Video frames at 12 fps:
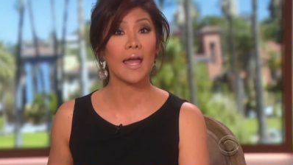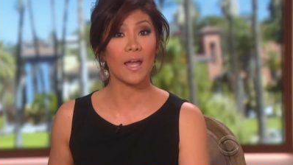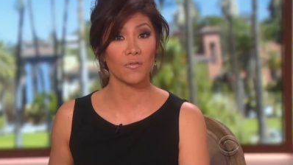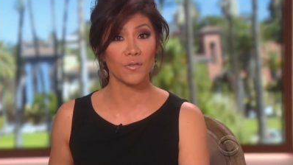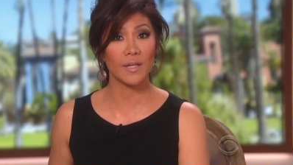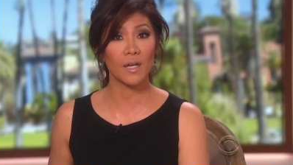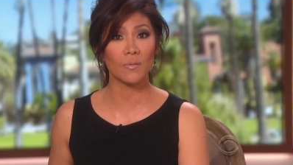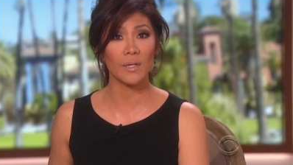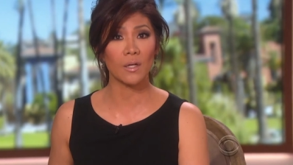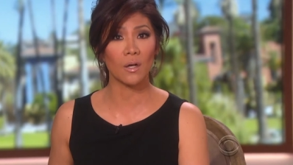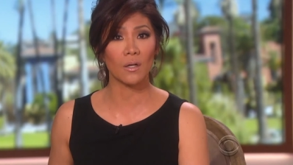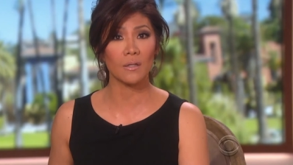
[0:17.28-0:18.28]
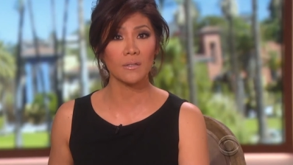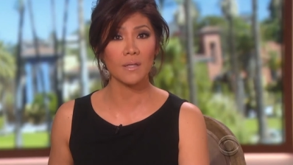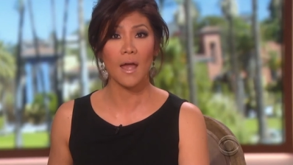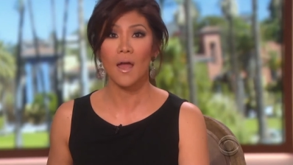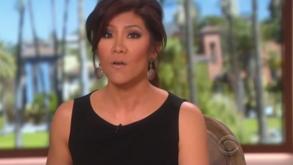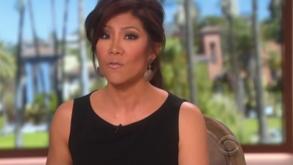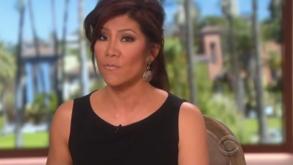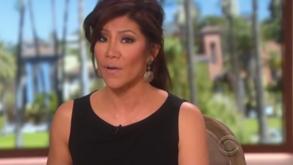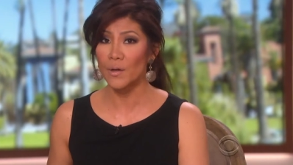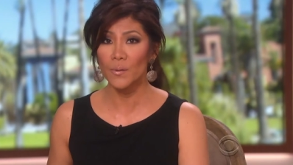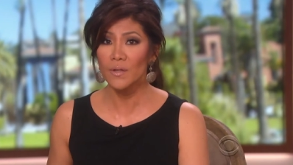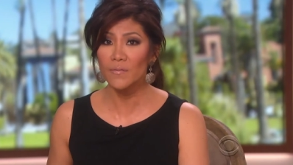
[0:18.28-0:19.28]
FDA recalls,
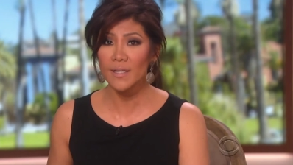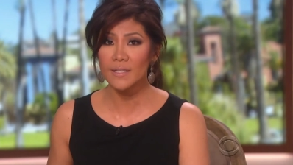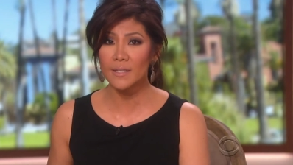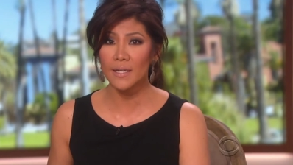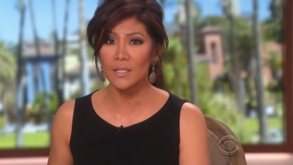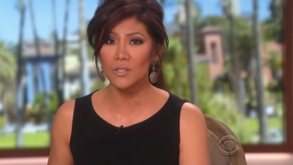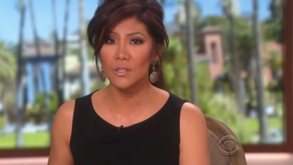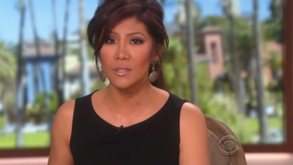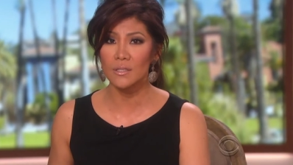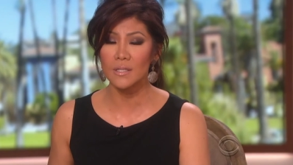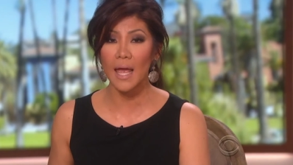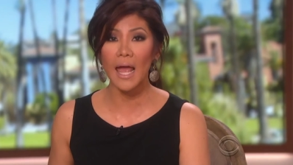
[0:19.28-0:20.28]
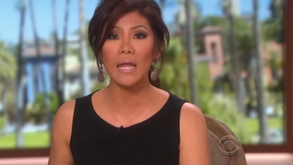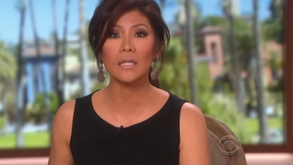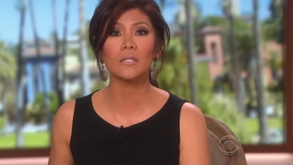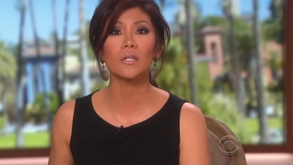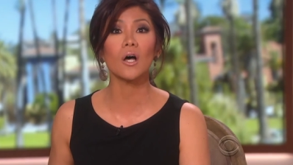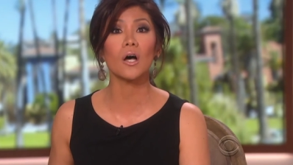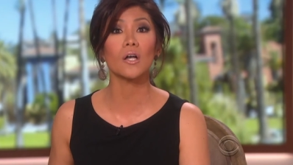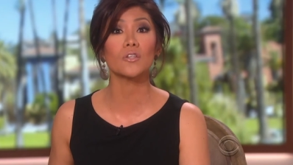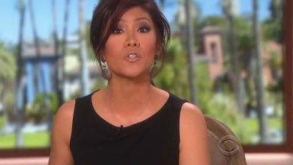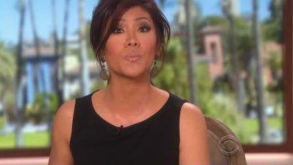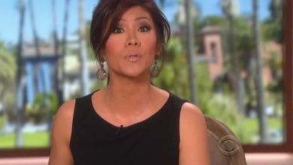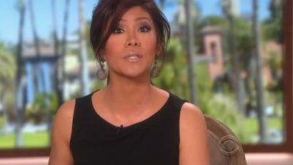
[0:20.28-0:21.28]
federal investigations, and
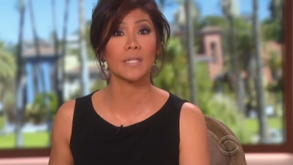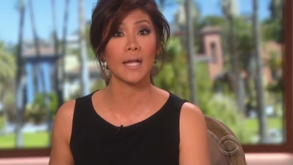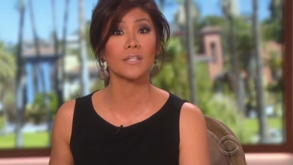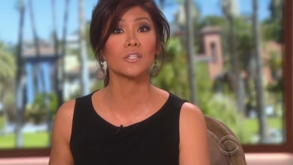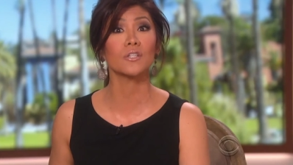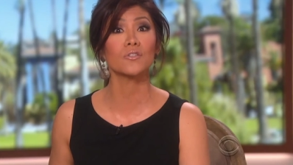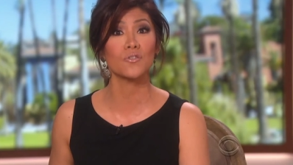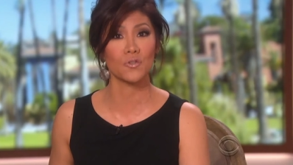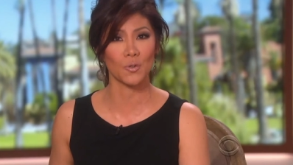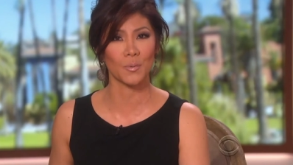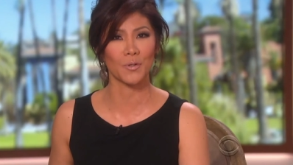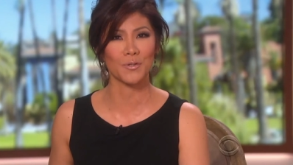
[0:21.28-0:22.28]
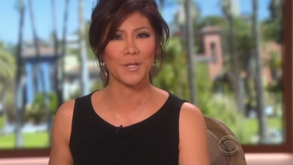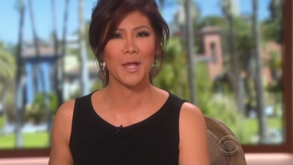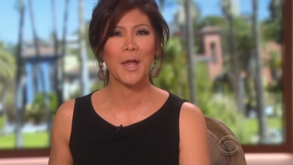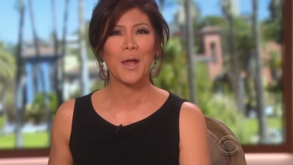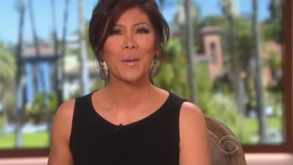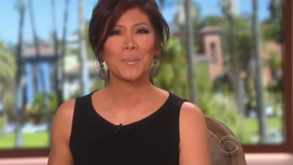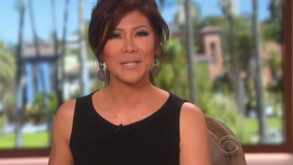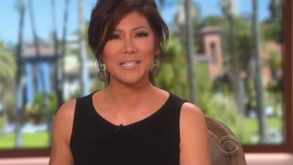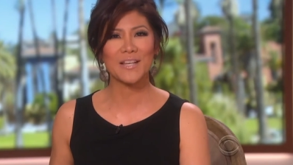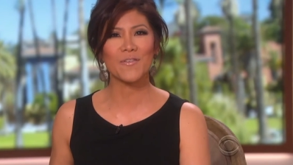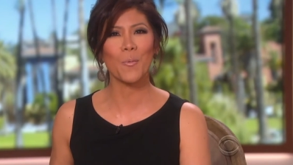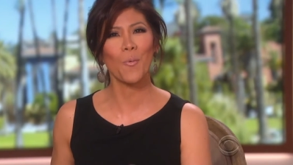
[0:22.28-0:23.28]
laws to protect consumers.
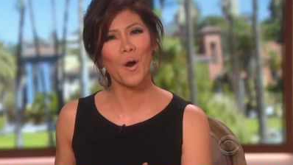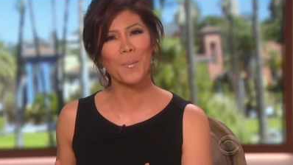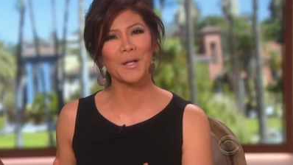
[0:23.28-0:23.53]
Please give a warm